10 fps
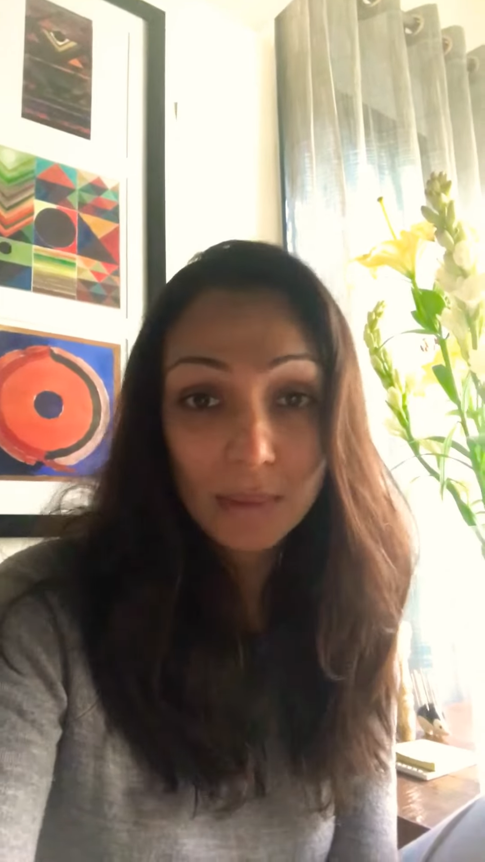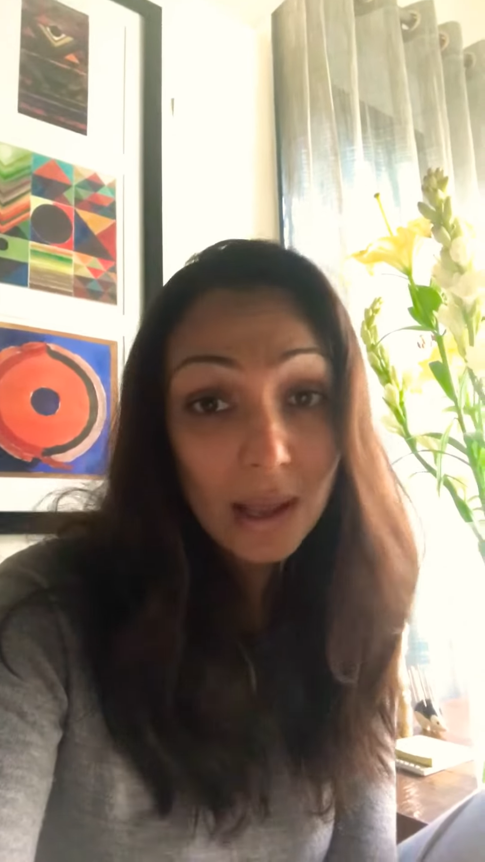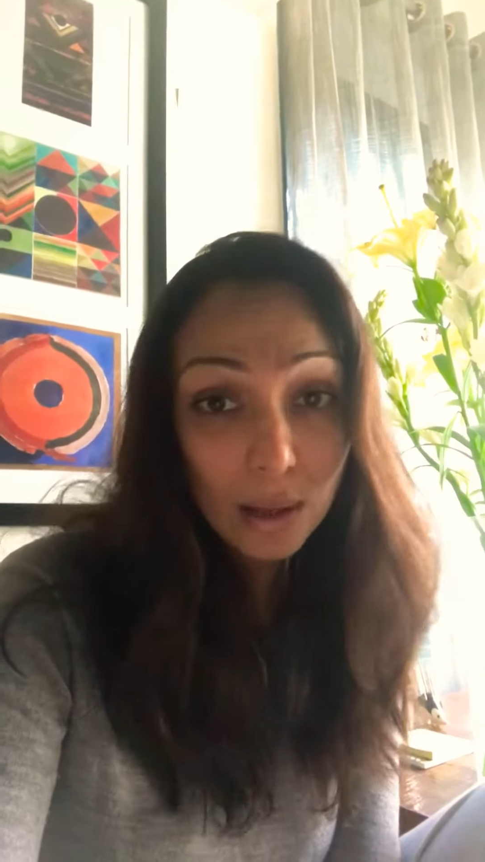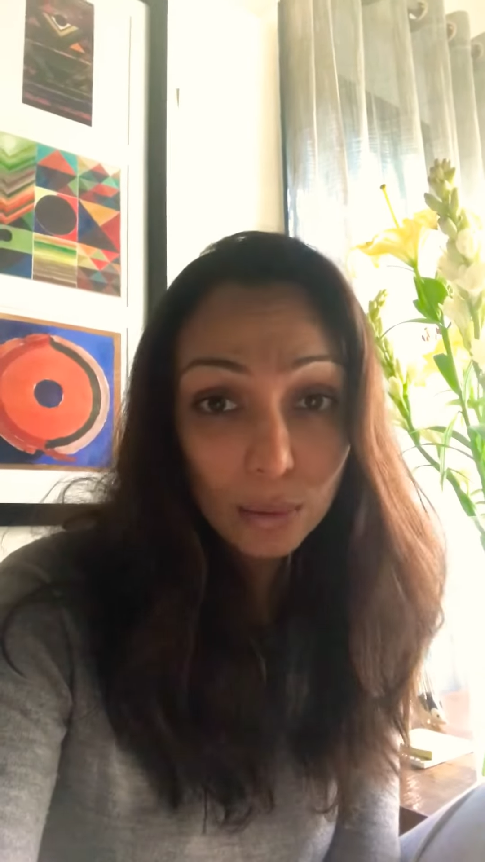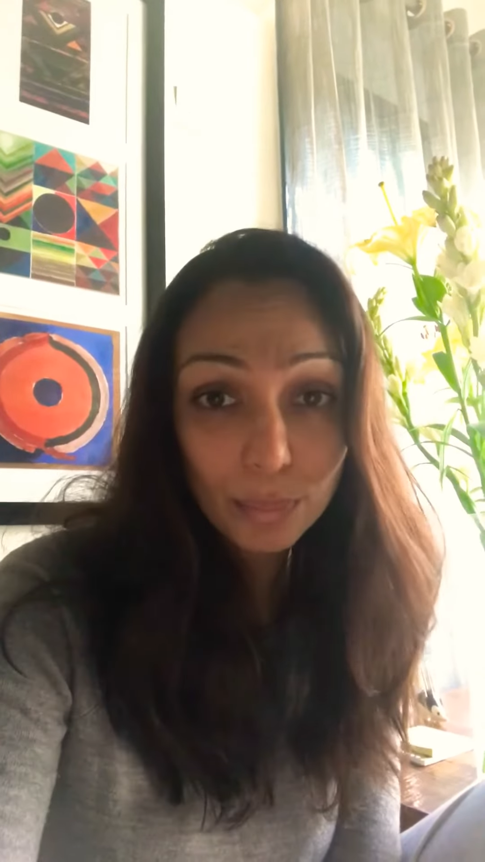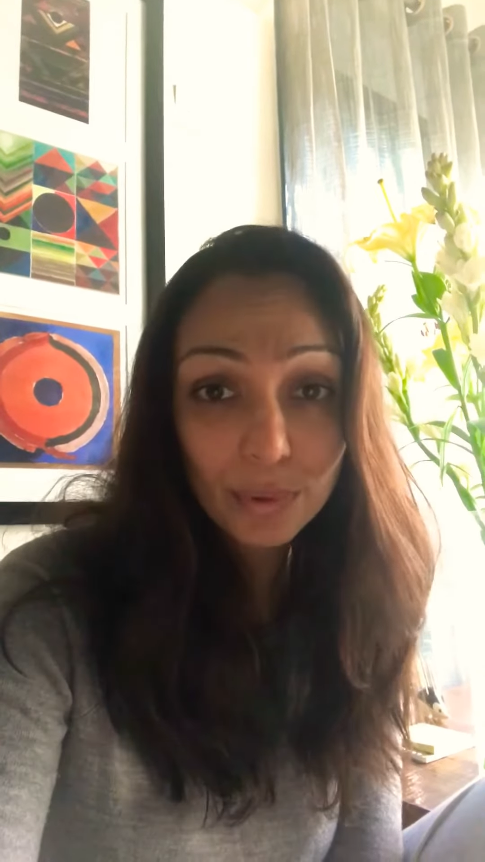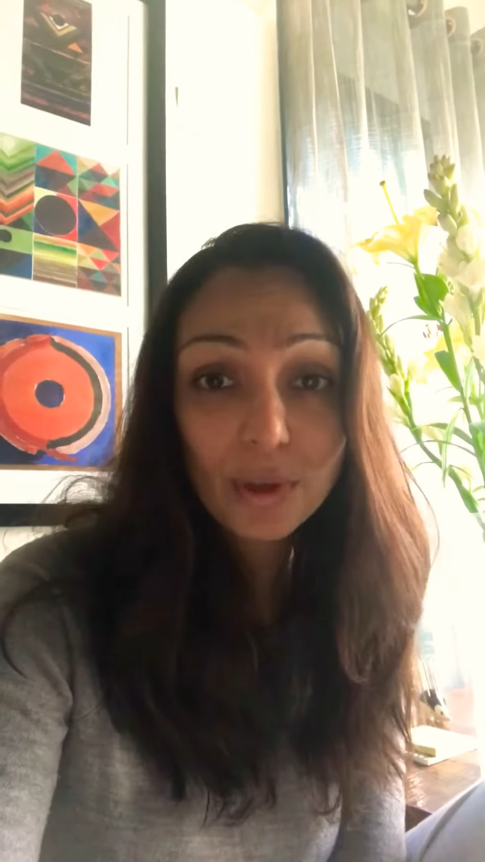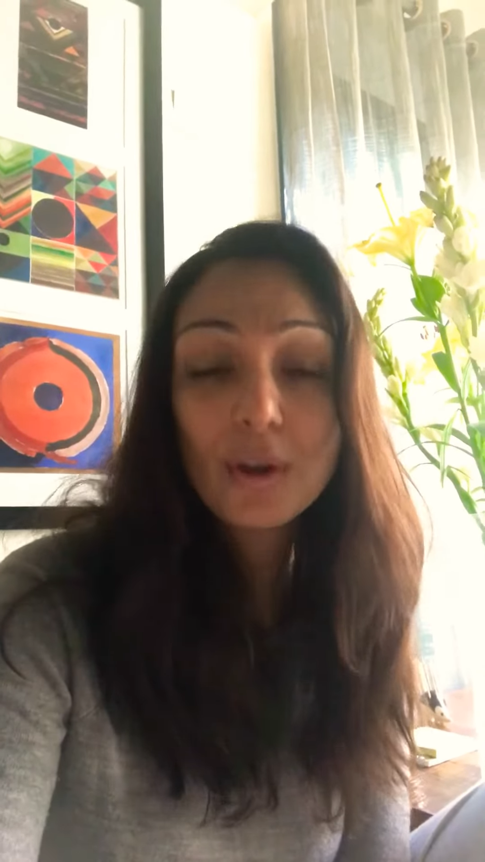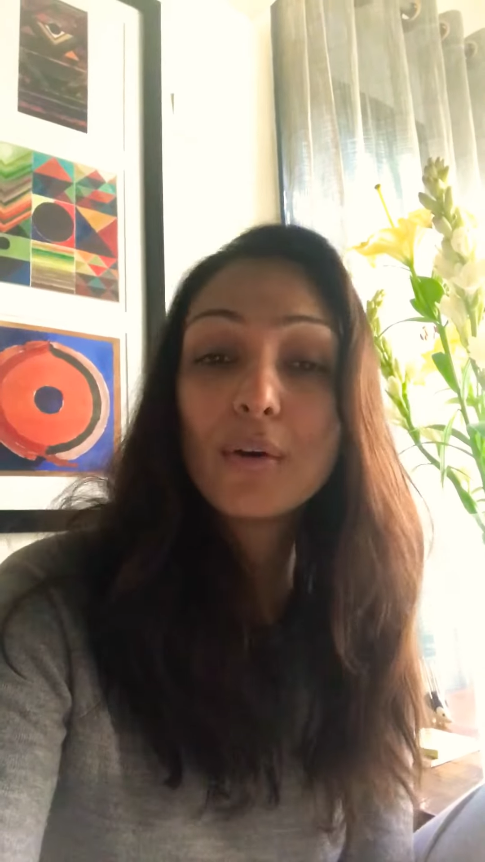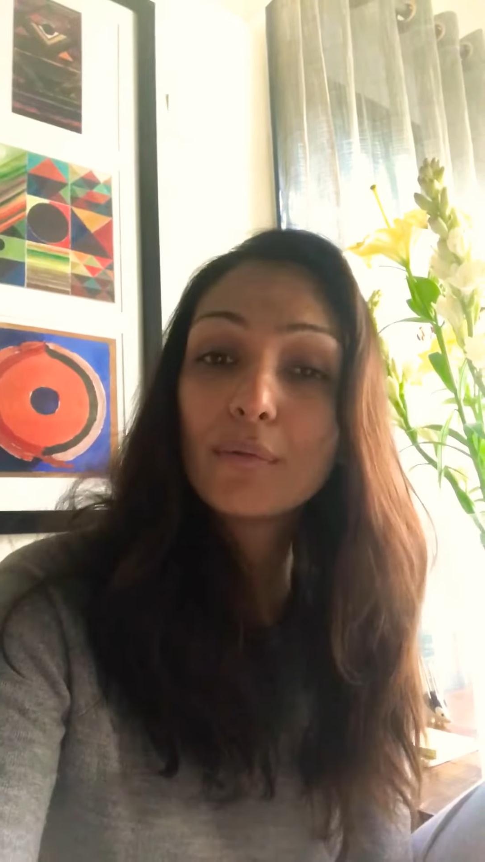help
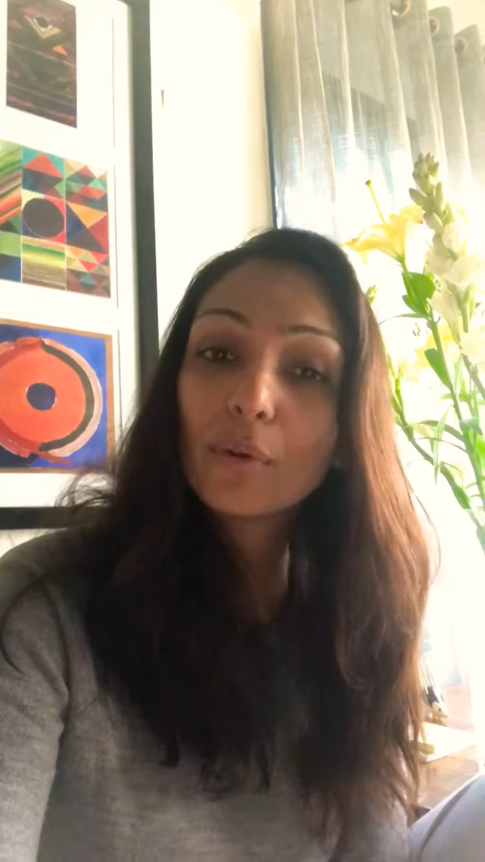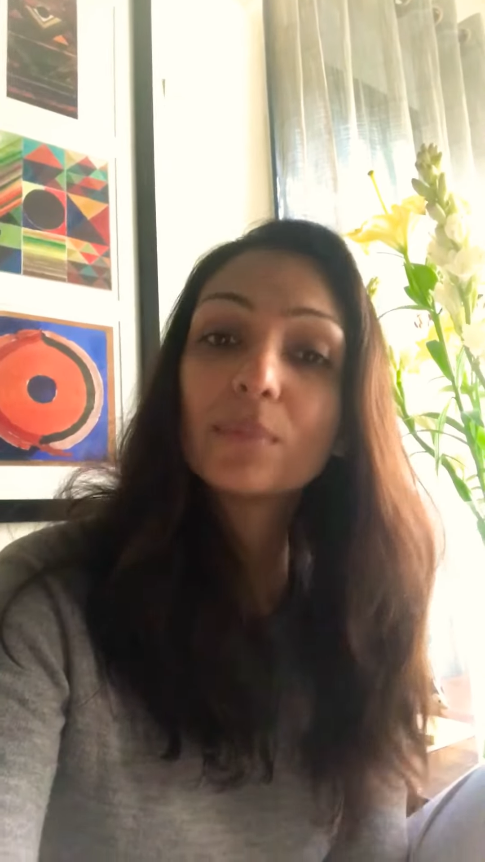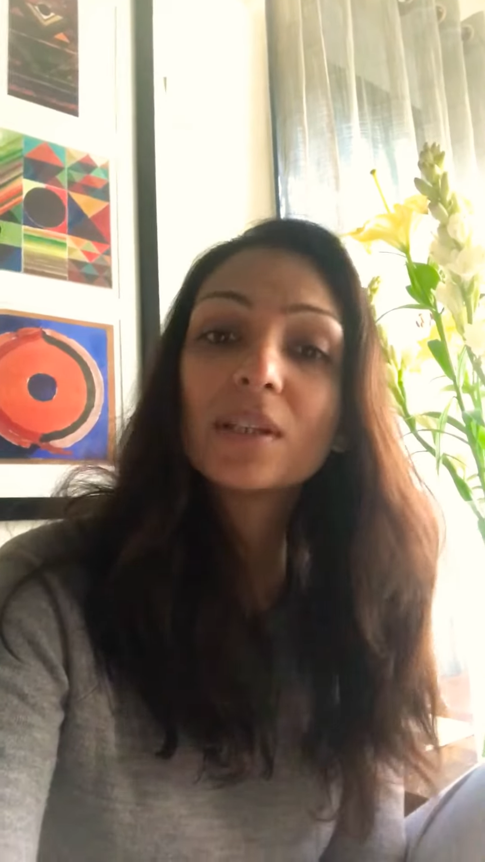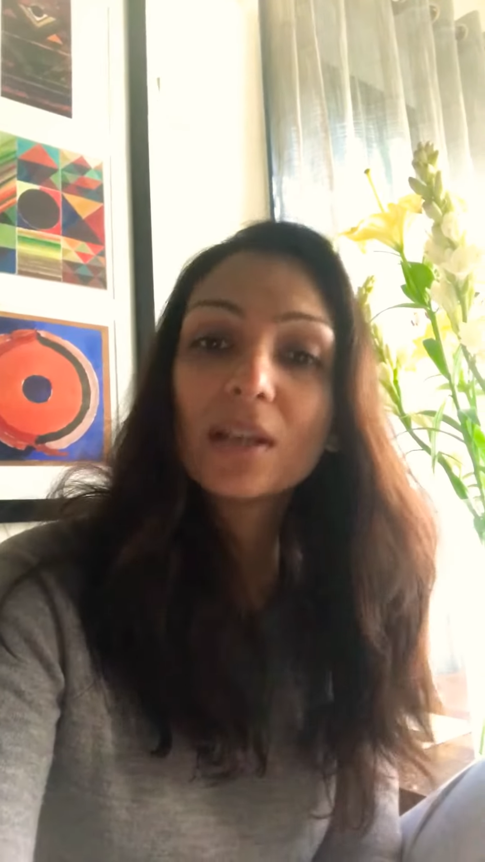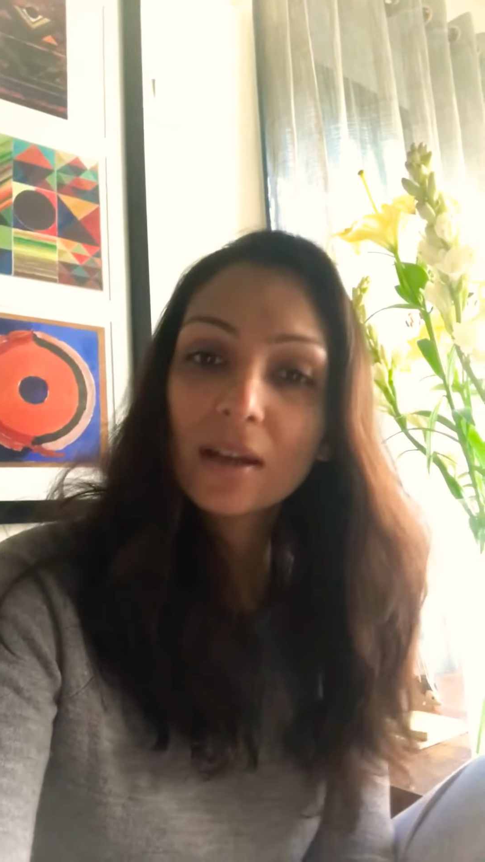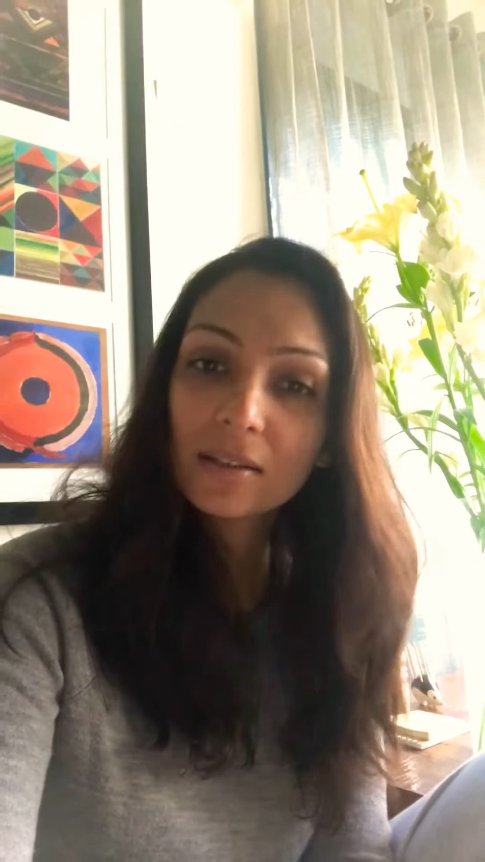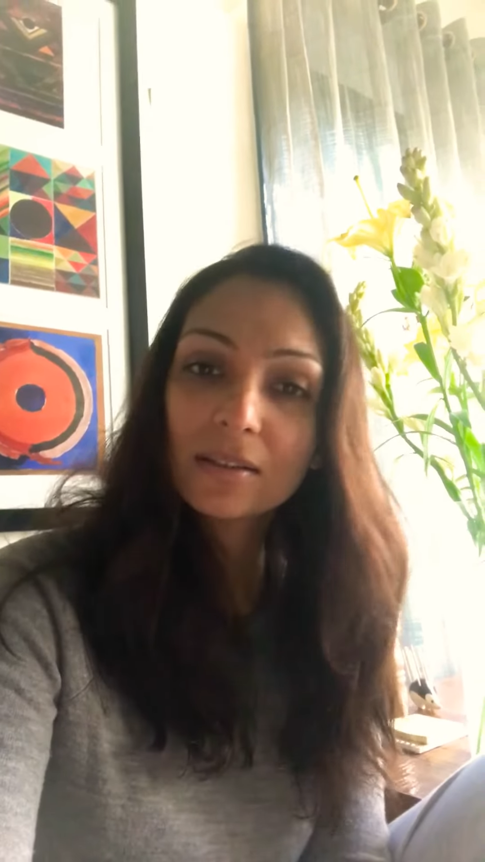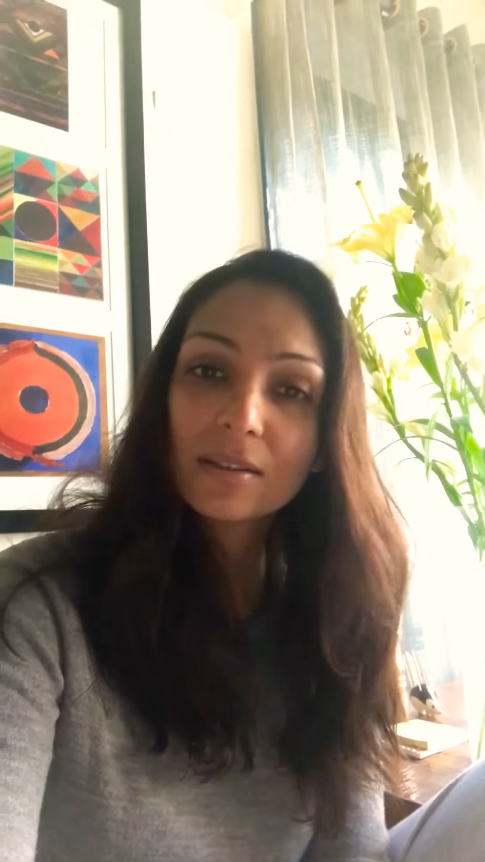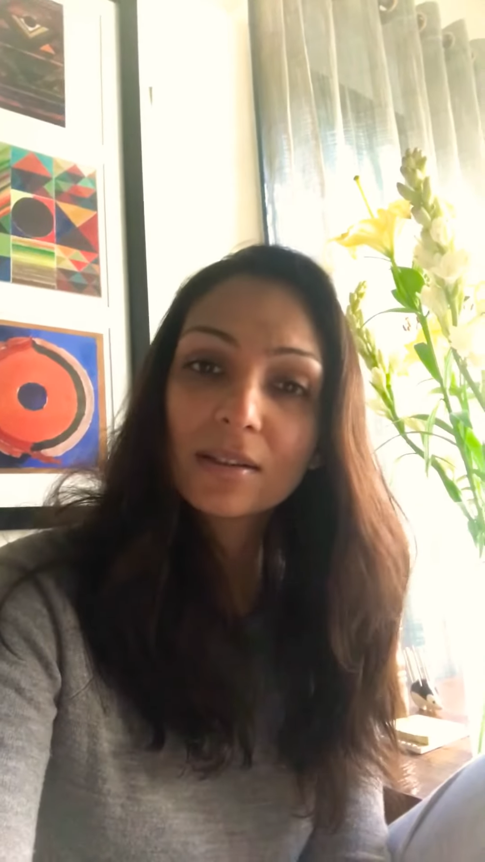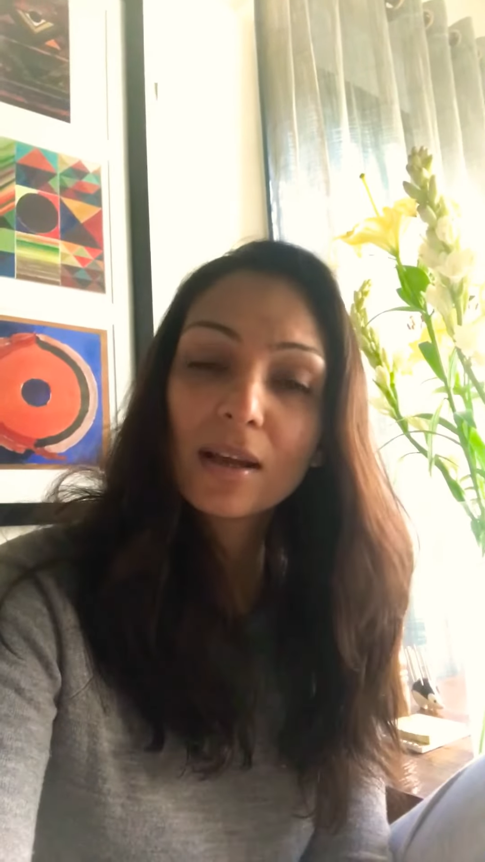from
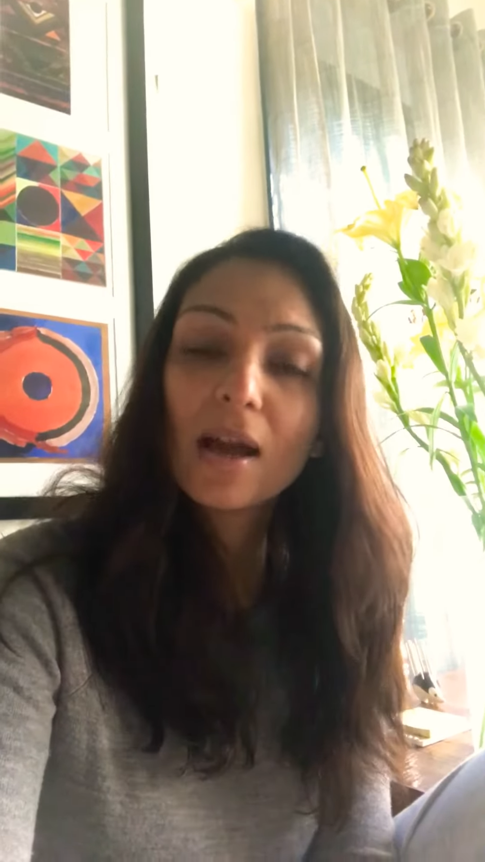tinnitus.